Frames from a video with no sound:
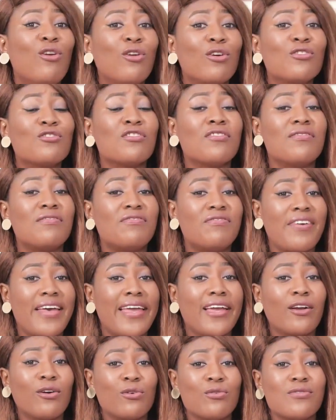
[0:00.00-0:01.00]
lot of
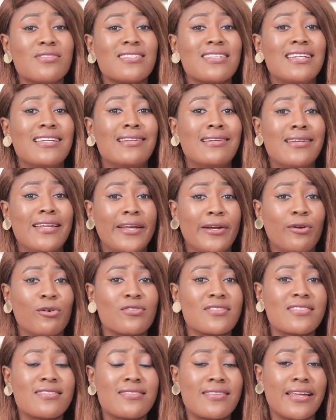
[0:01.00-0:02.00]
vehicles in
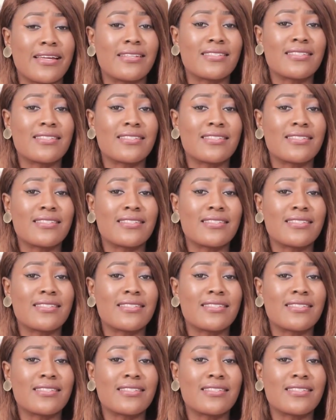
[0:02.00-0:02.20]
Lagos State.